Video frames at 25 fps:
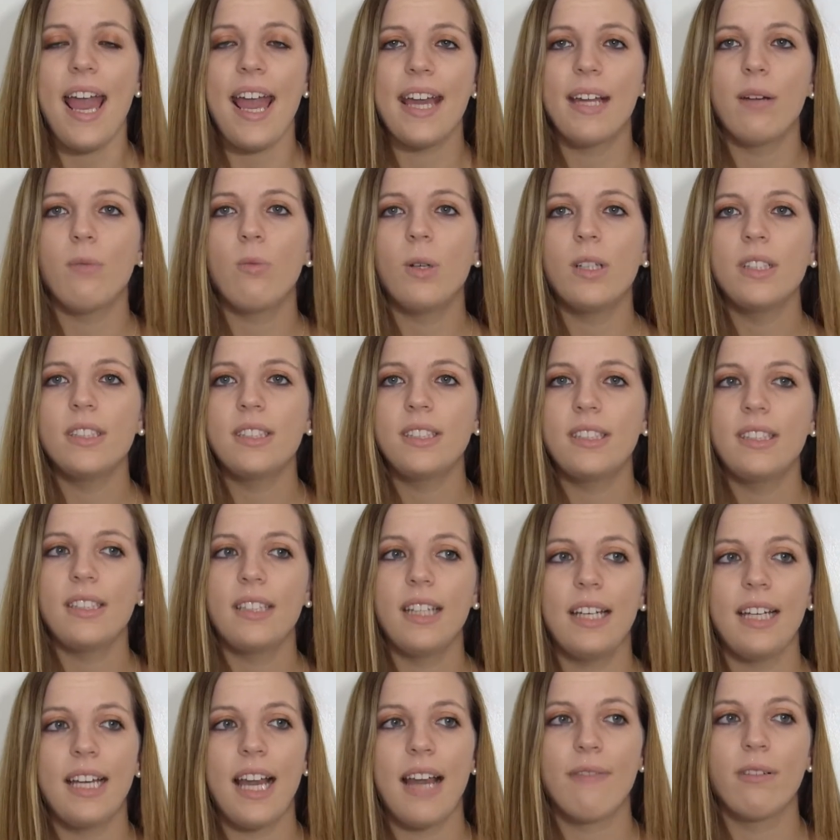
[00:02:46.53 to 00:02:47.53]
and once
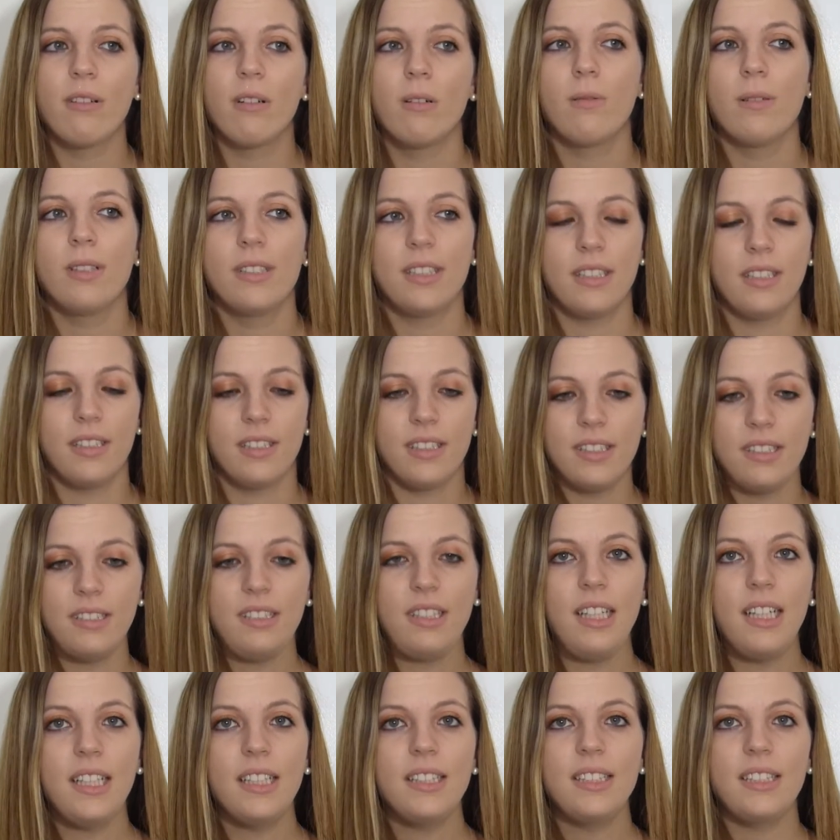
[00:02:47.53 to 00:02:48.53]
like everyone was in their
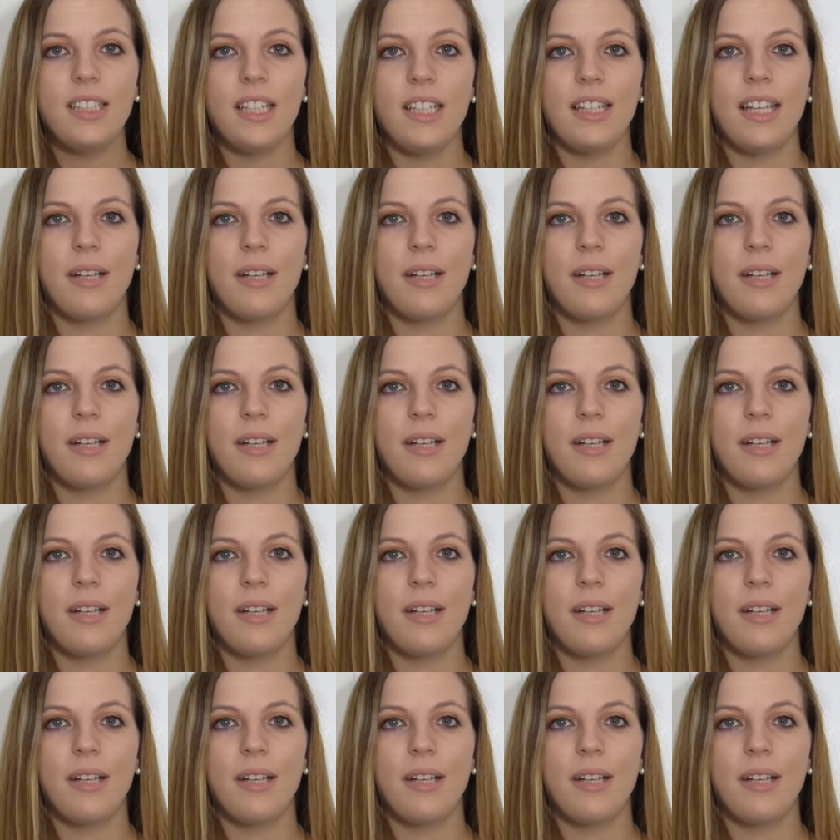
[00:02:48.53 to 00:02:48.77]
seats,